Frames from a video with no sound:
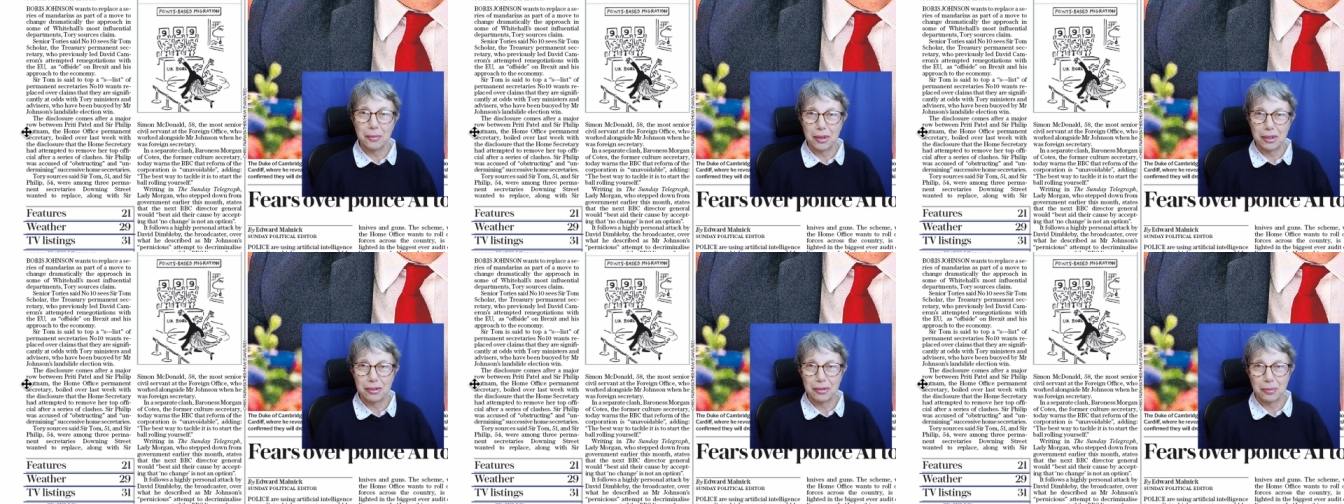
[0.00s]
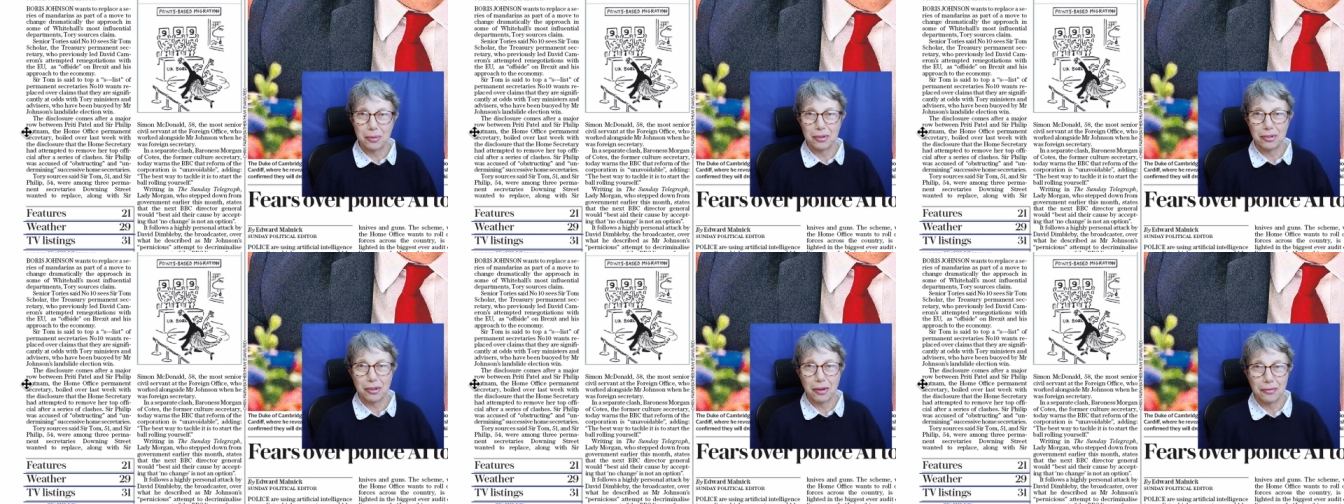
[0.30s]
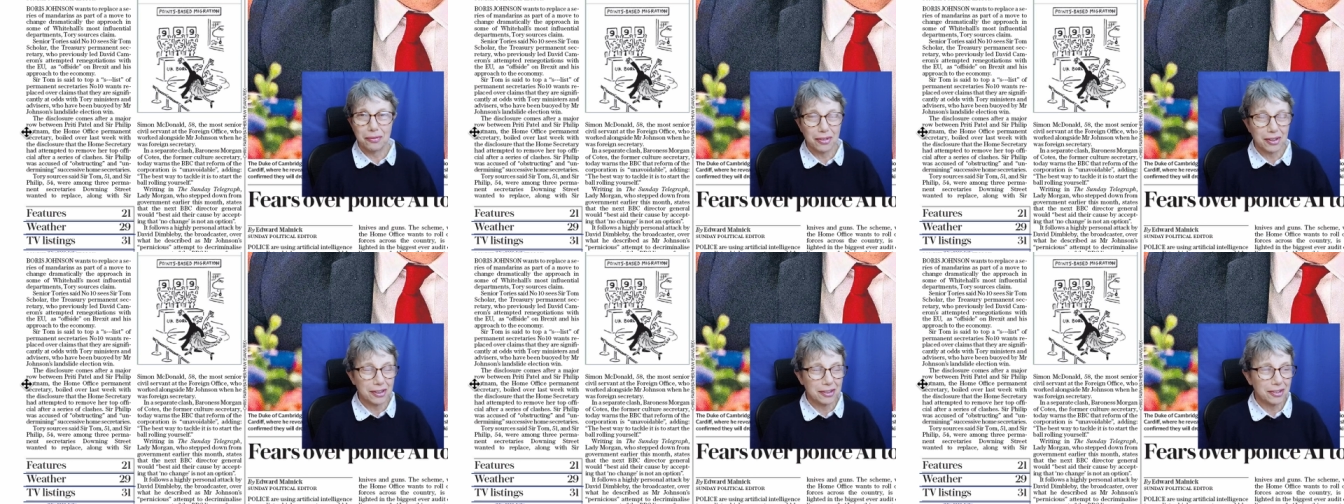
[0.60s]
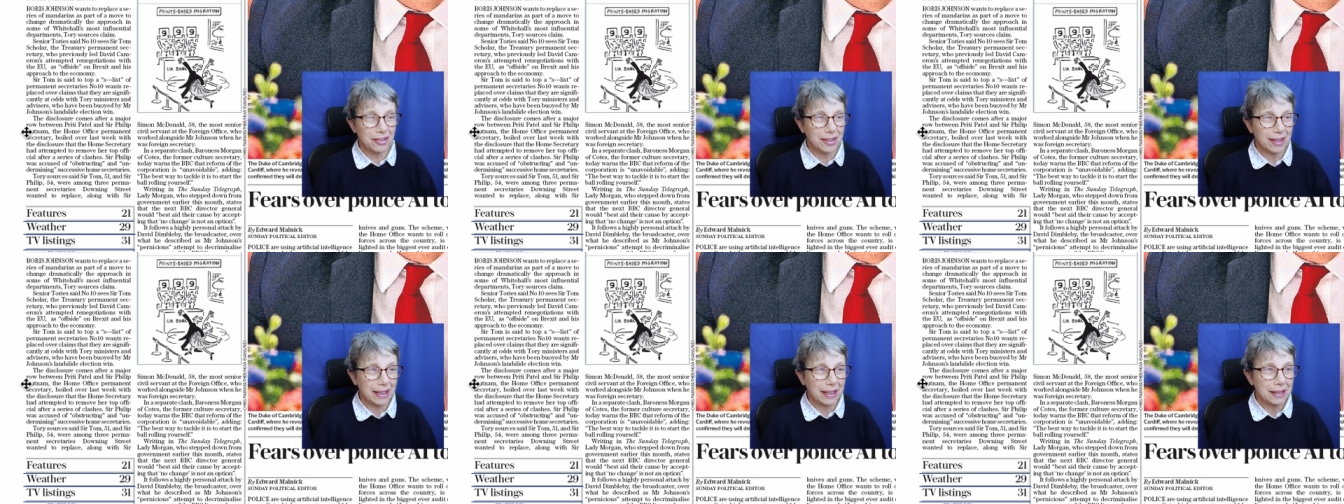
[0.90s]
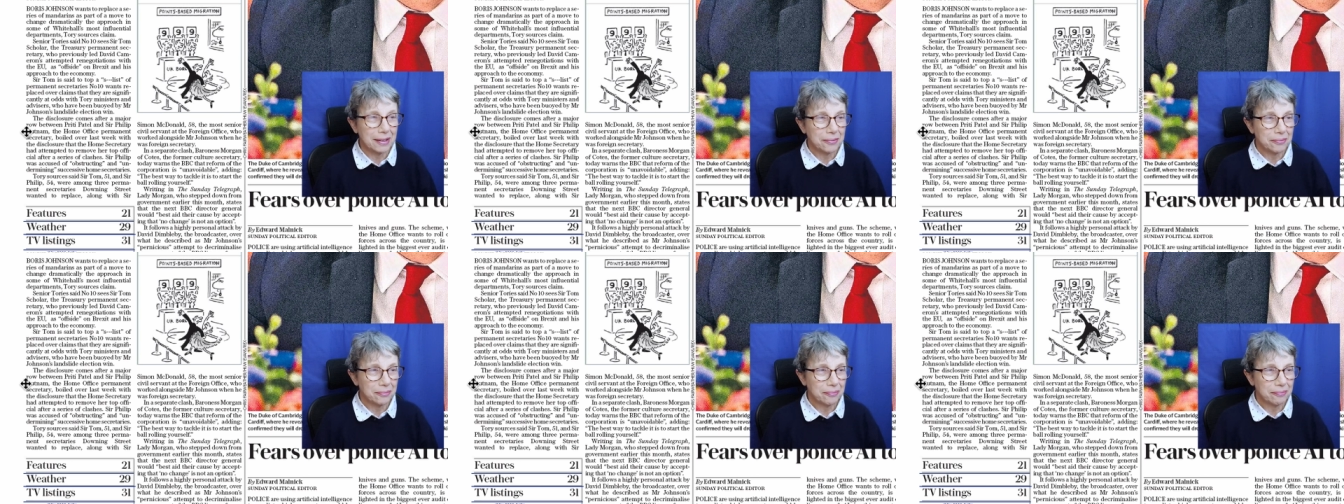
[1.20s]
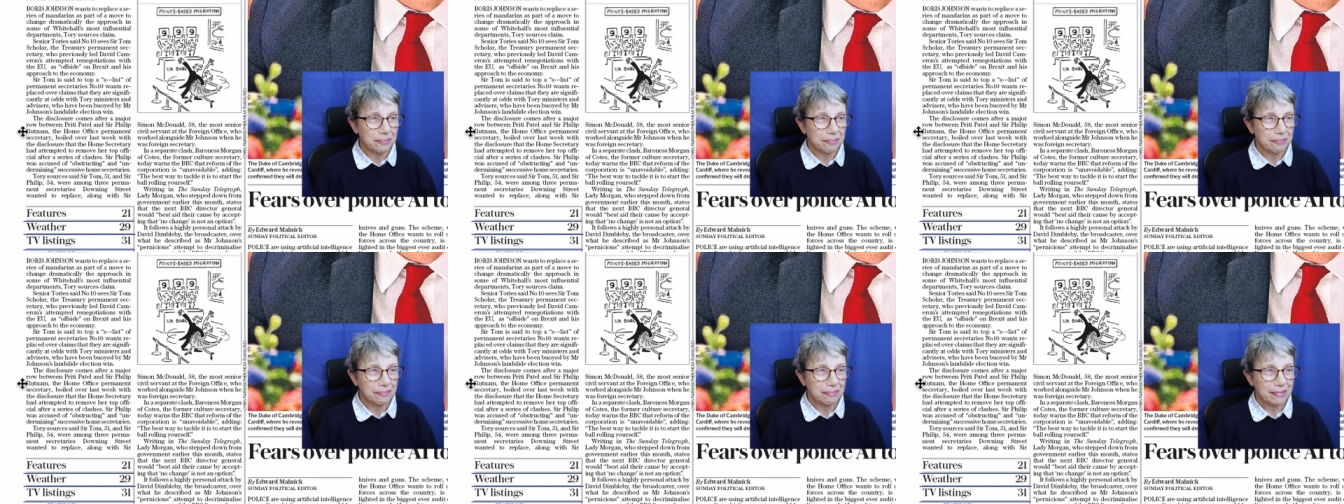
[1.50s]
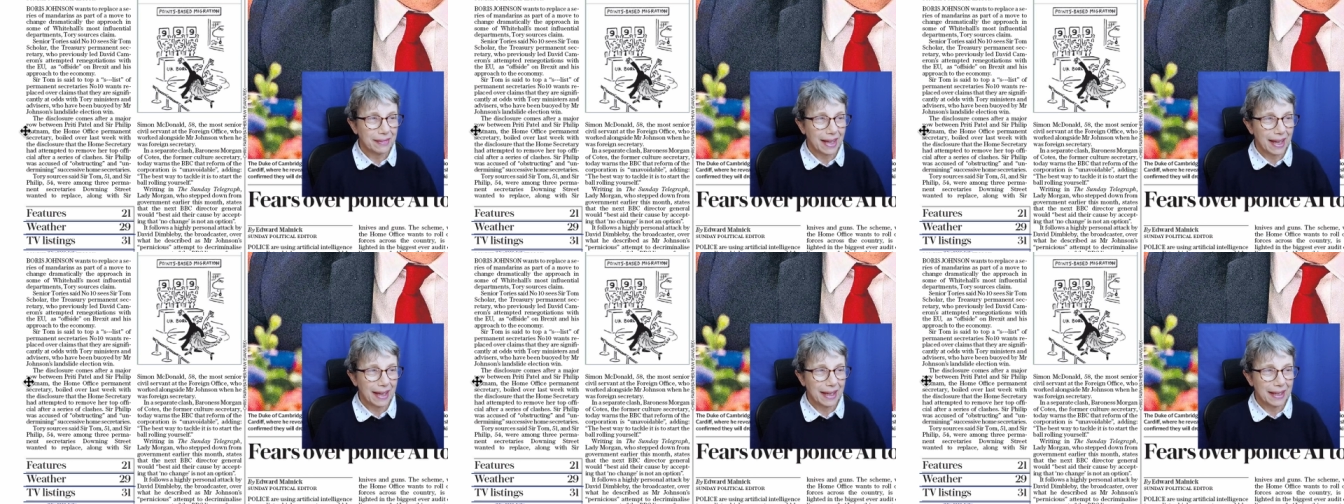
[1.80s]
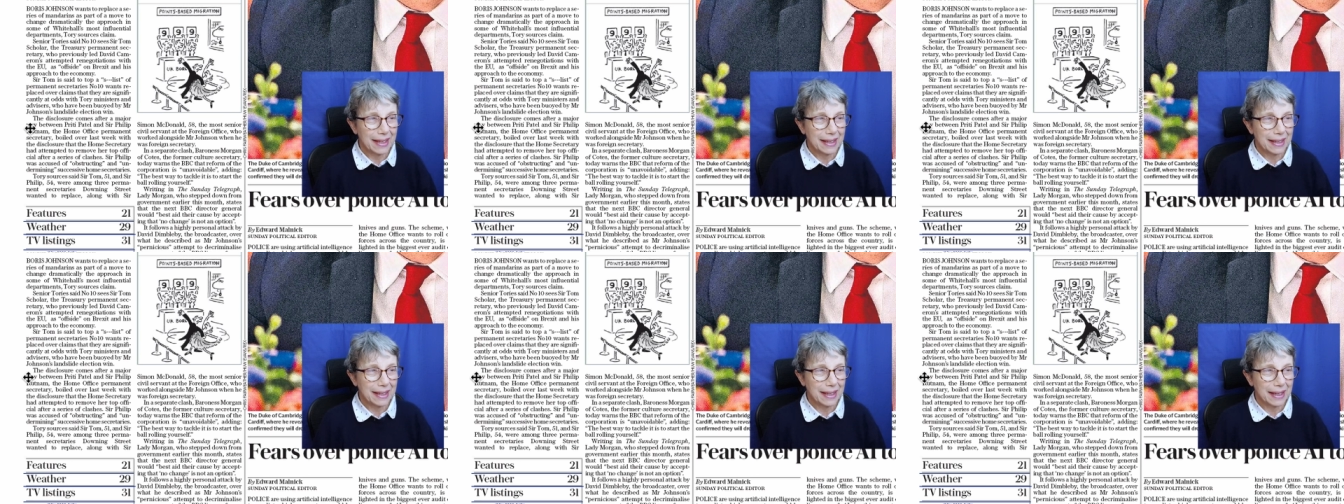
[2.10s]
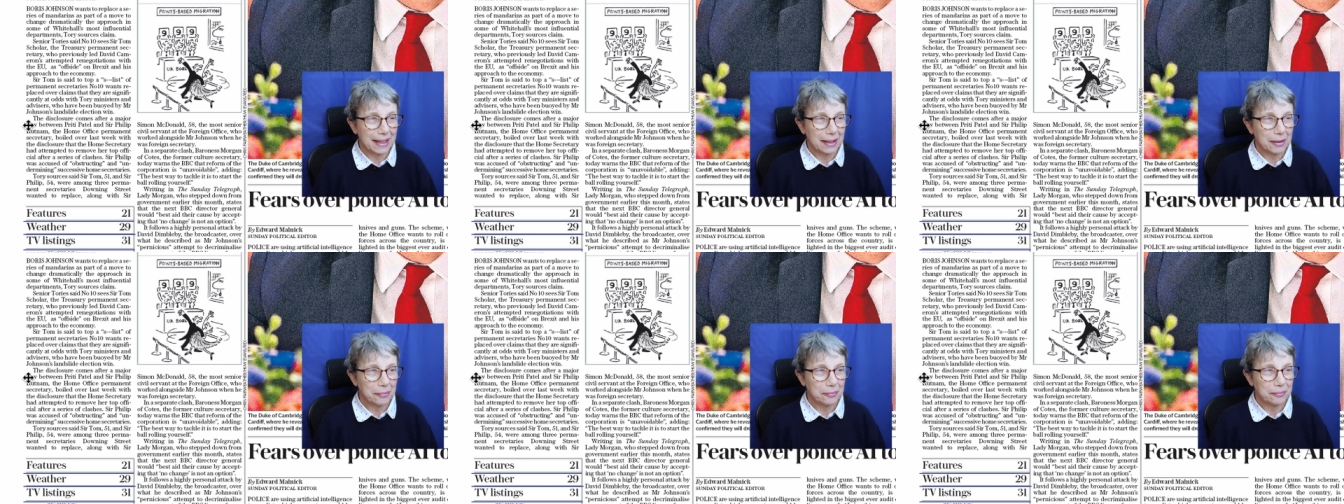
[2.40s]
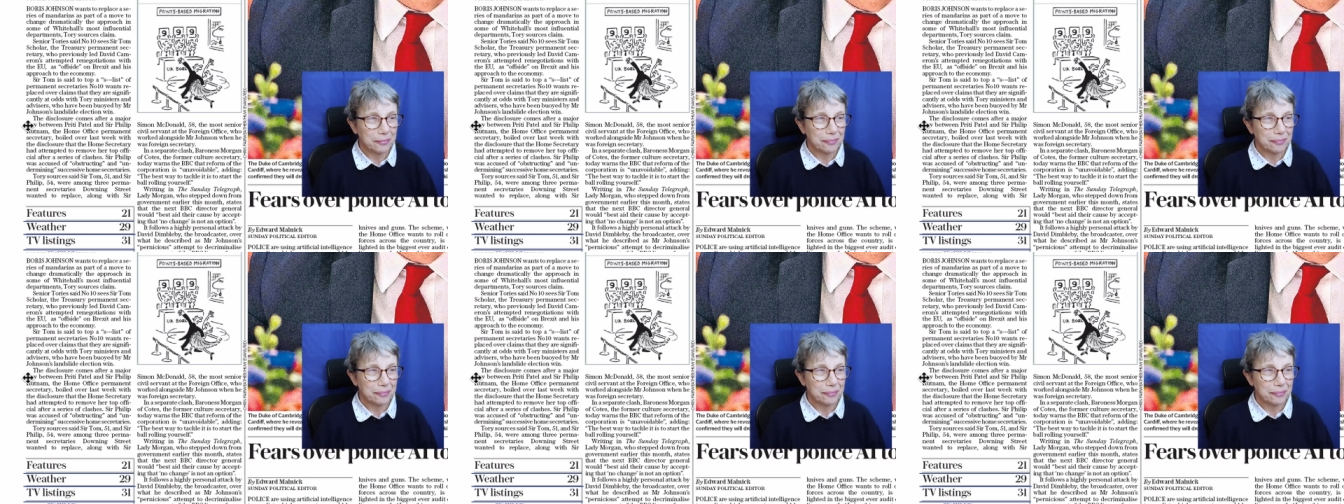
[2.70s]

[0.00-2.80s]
which was obviously a uh,